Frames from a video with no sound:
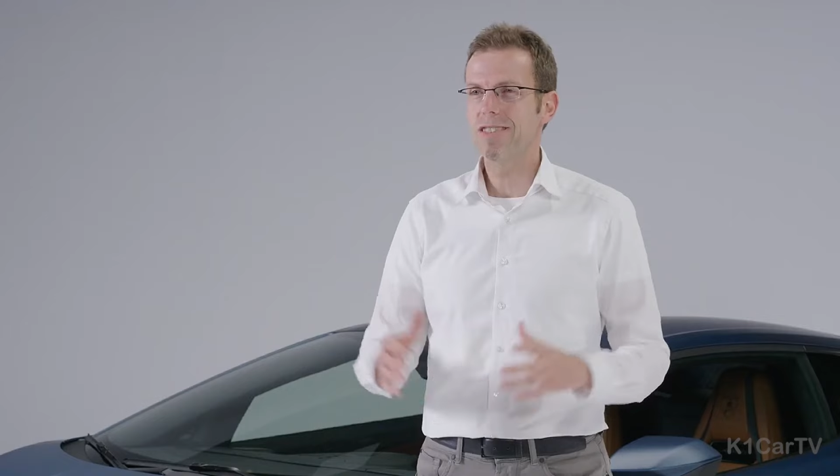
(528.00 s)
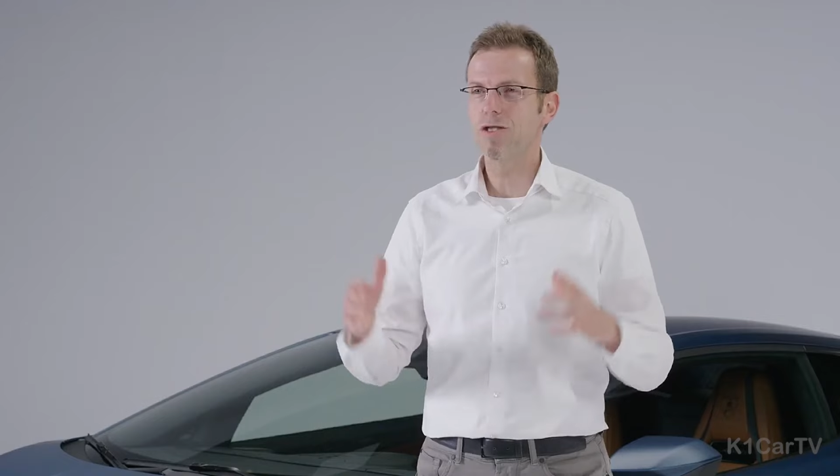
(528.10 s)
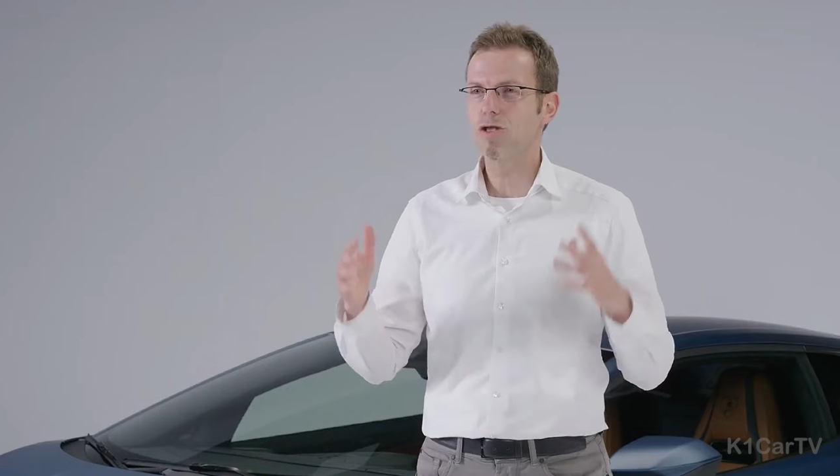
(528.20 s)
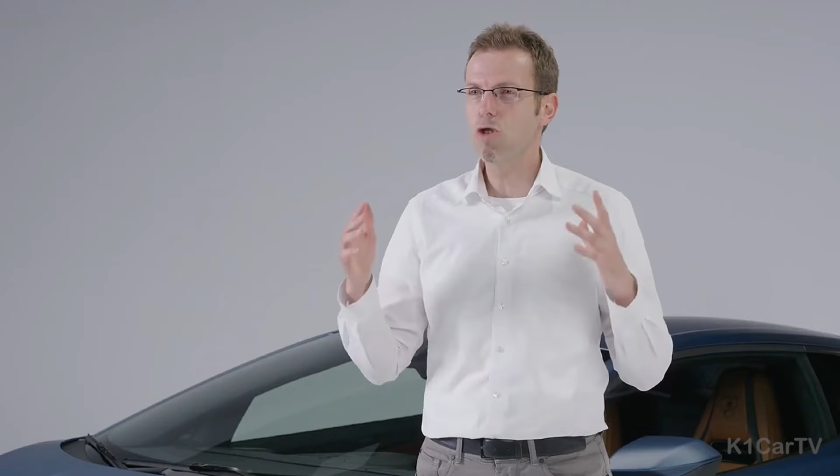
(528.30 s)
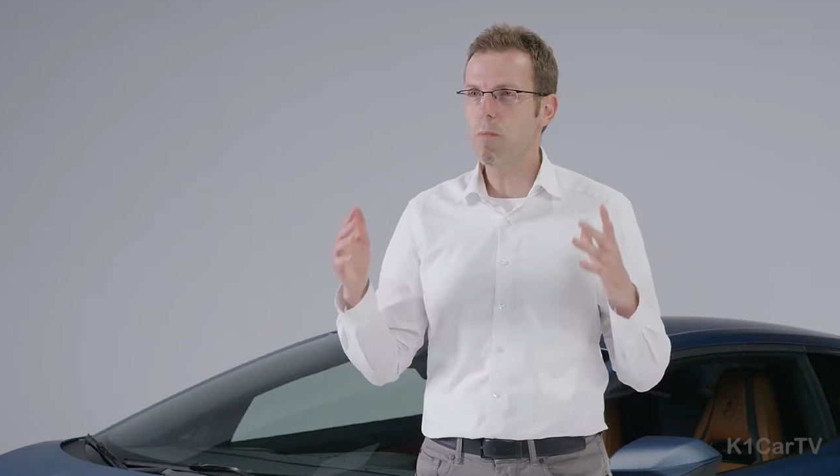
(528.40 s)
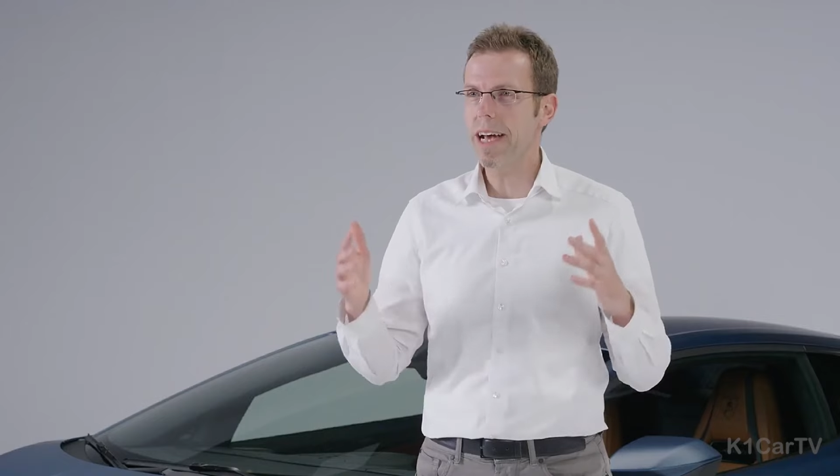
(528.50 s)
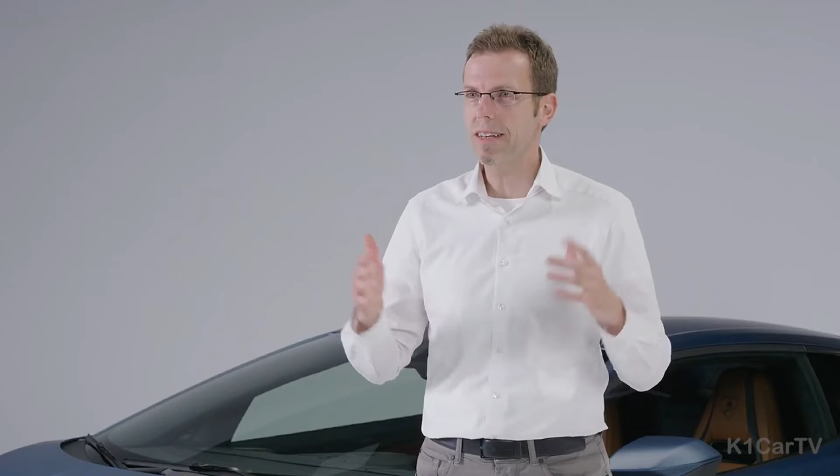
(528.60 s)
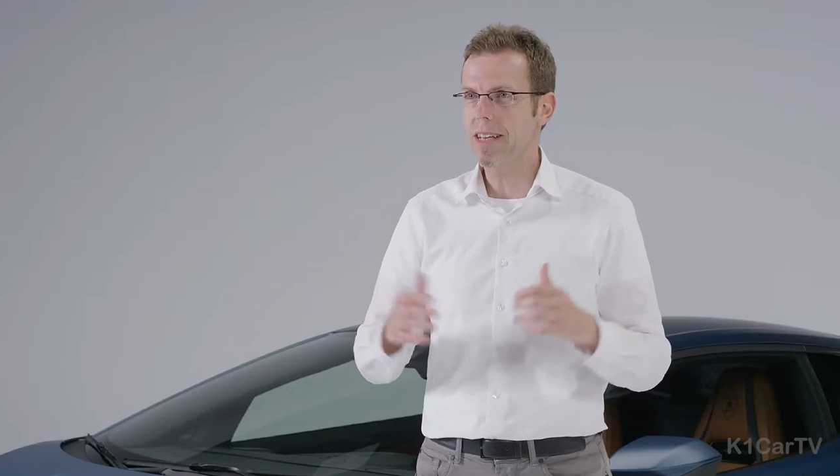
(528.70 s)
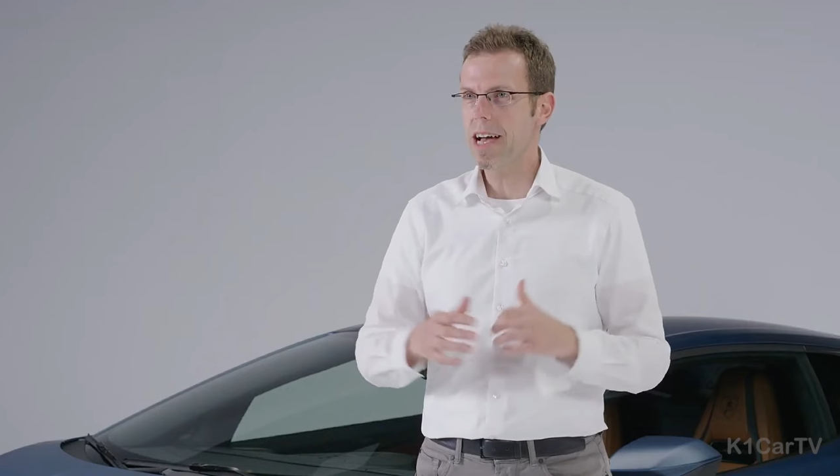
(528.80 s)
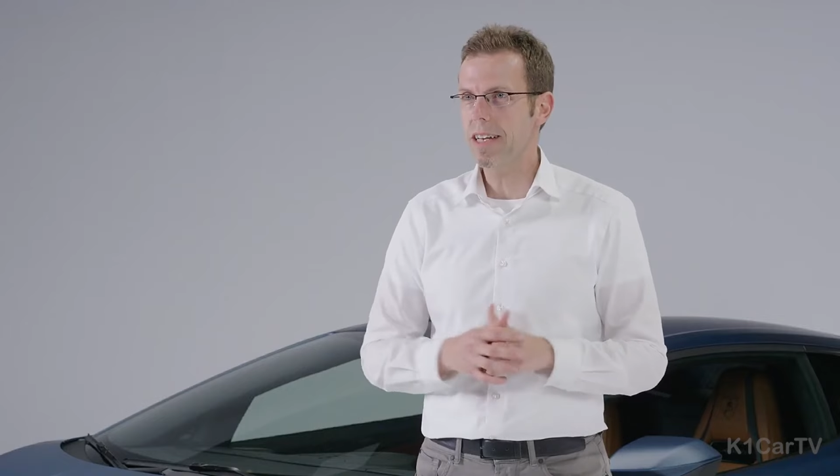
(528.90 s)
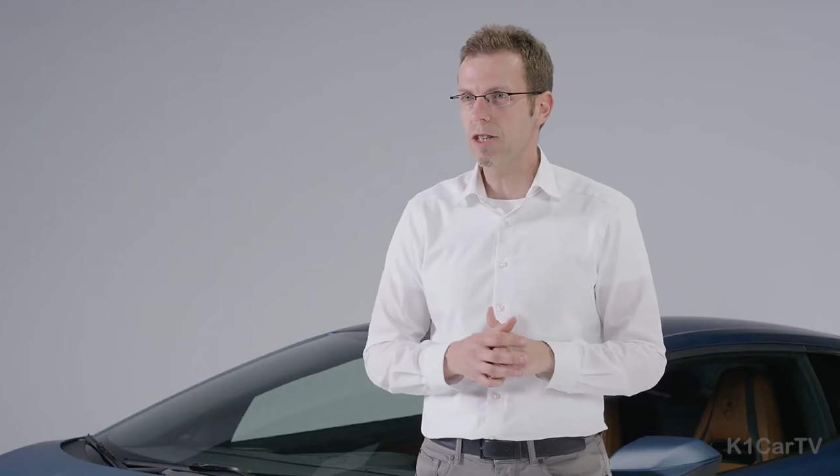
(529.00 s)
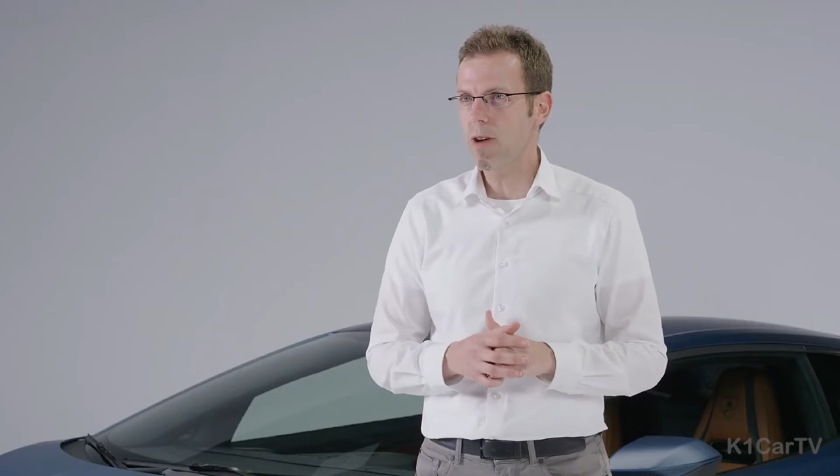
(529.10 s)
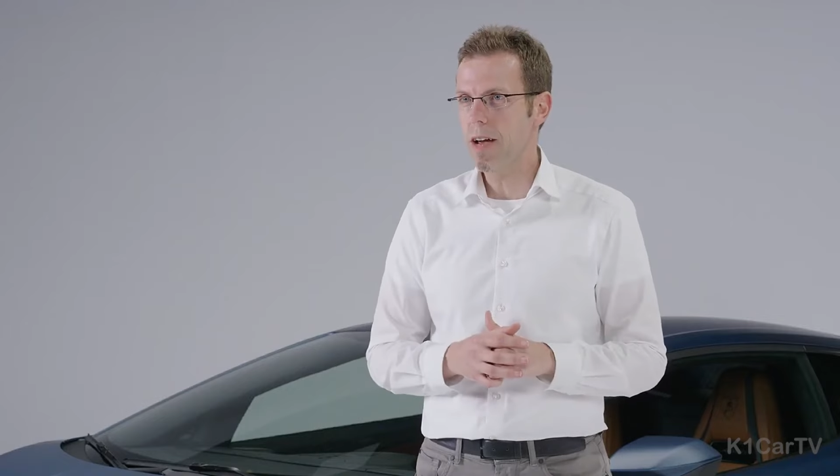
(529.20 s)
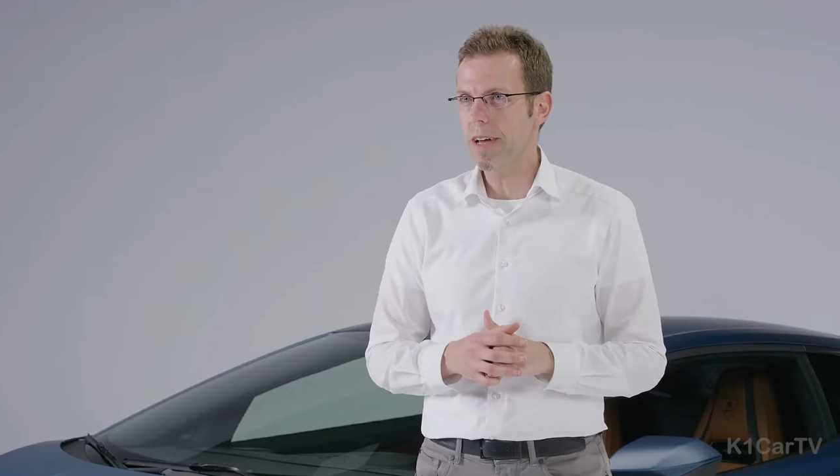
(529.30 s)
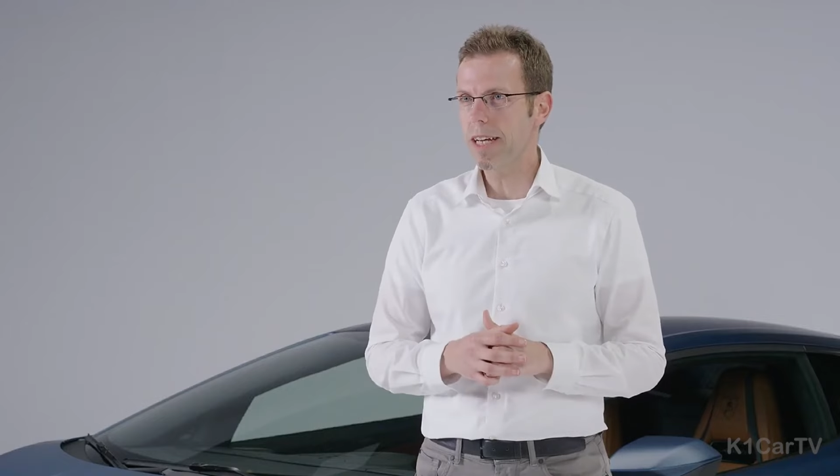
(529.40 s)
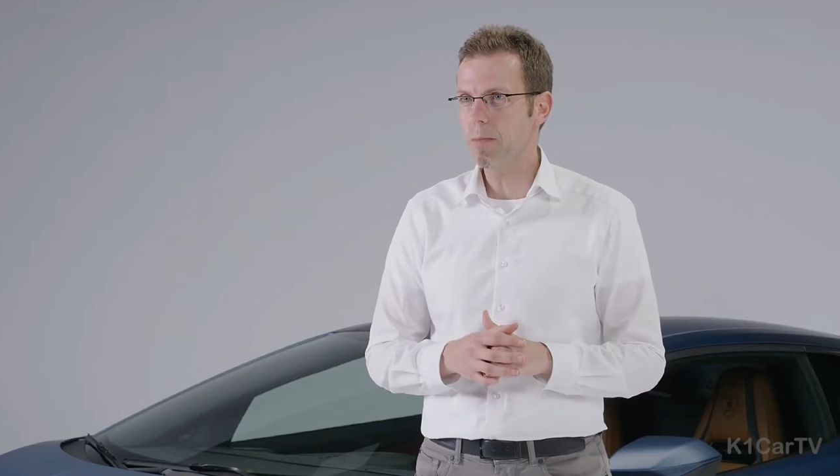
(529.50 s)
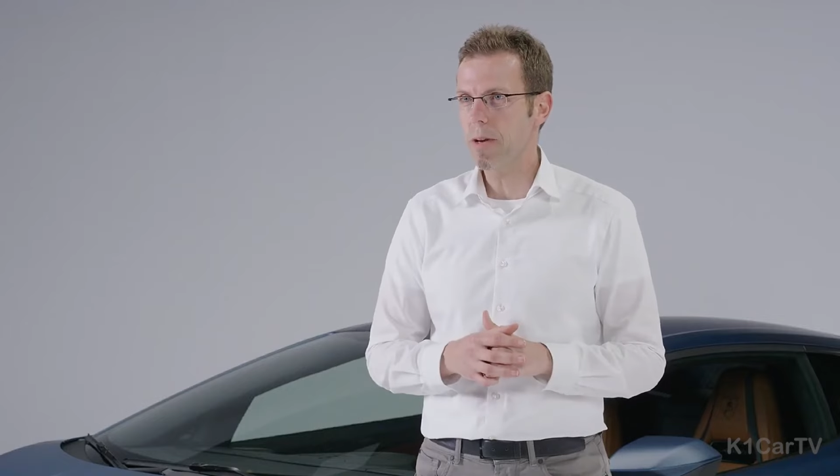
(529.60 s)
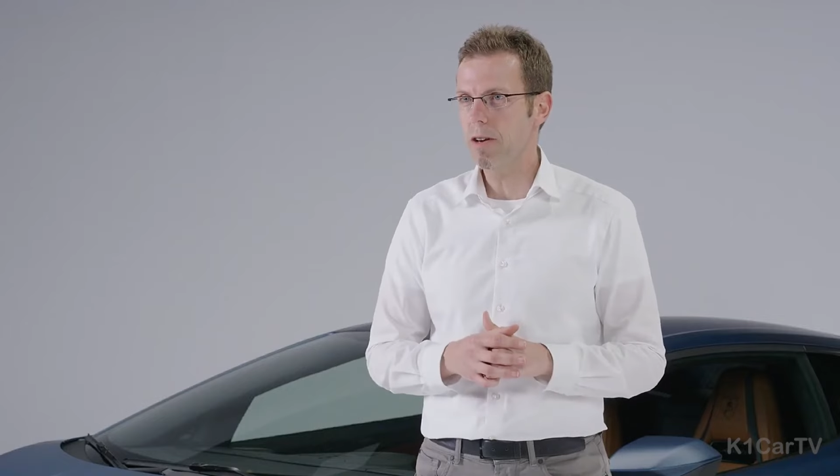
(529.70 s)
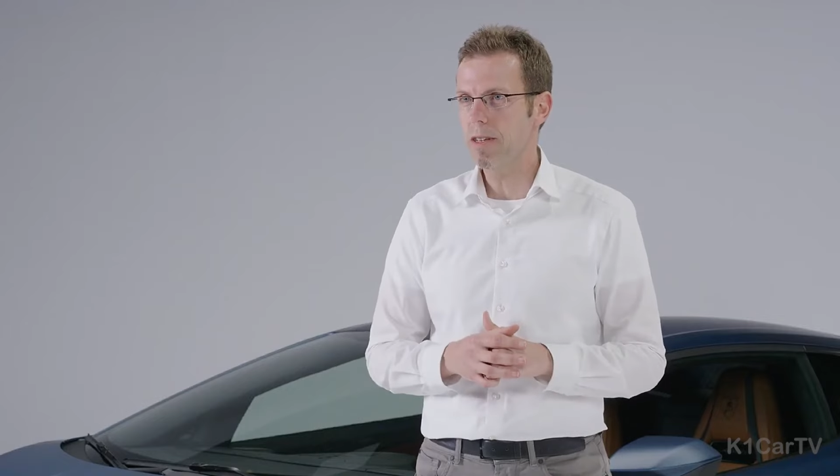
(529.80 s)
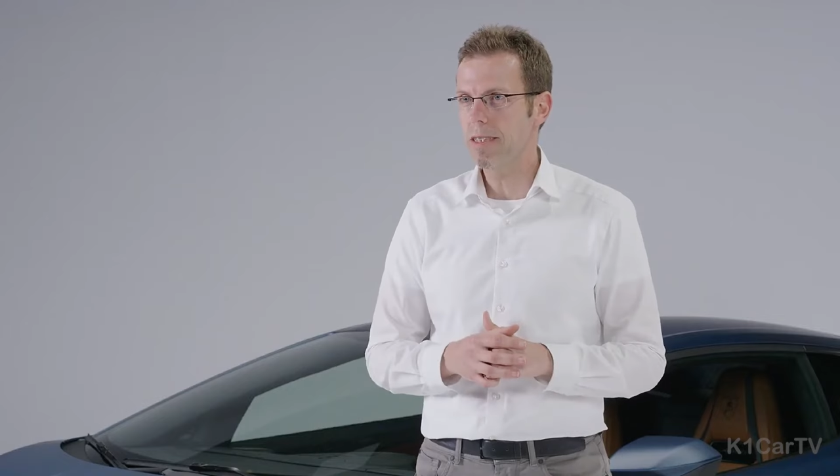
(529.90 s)
It's a super exciting driving
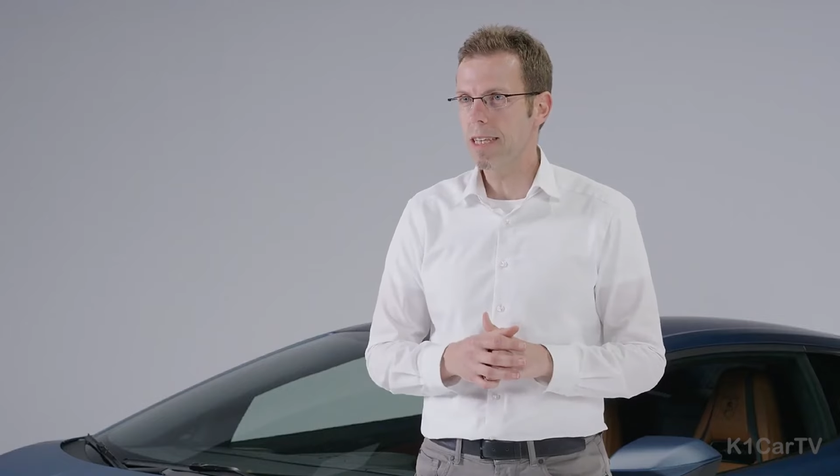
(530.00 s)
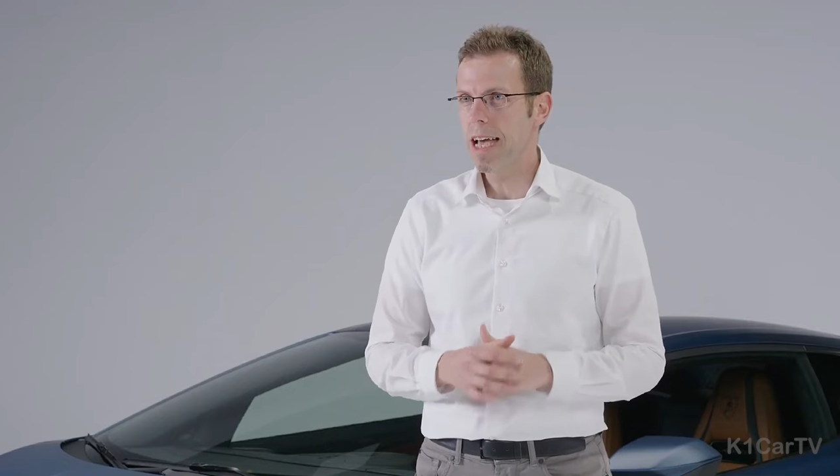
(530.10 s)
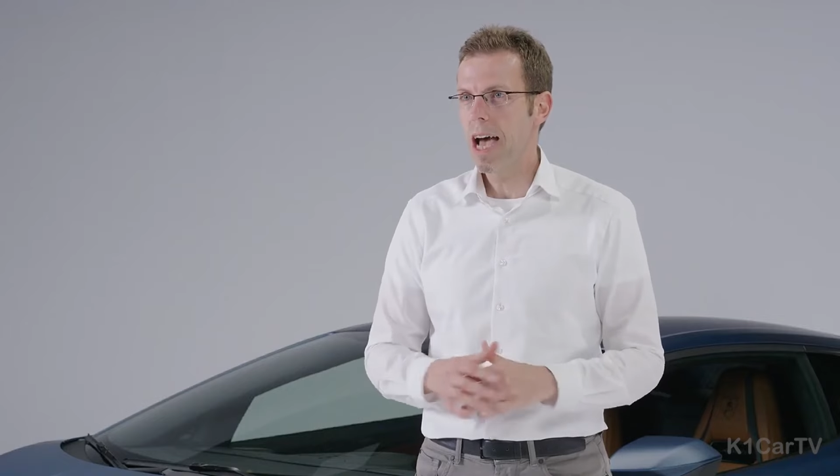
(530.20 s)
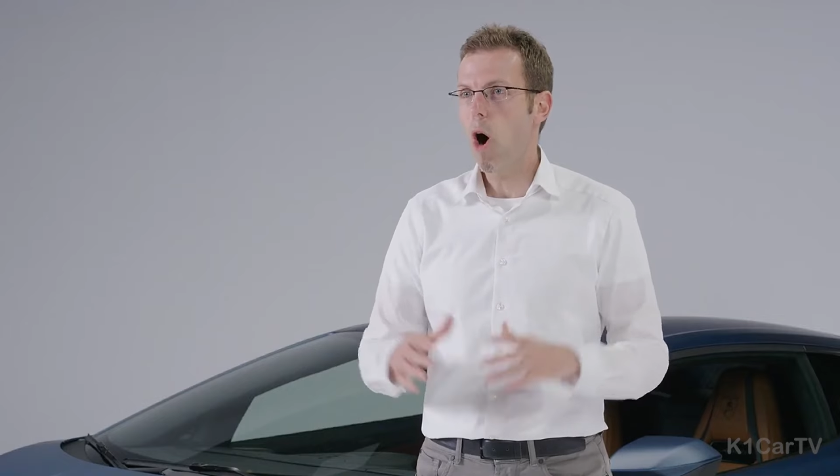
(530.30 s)
experience.